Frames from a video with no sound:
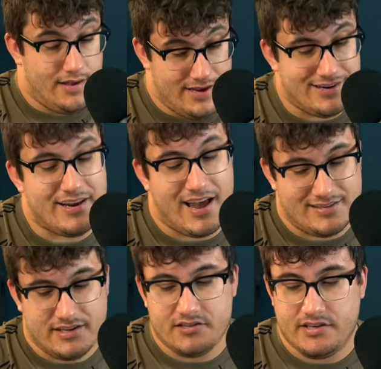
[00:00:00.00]
Here,
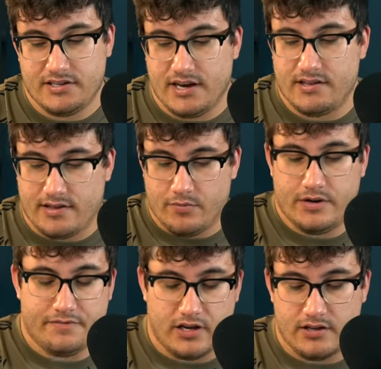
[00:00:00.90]
yes, here's the exciting thing.
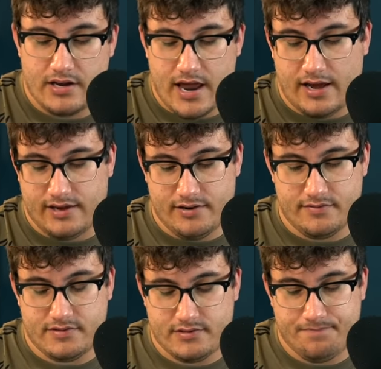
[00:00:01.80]
We've done the
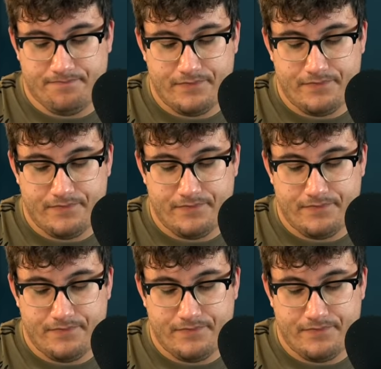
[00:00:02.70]
negatives.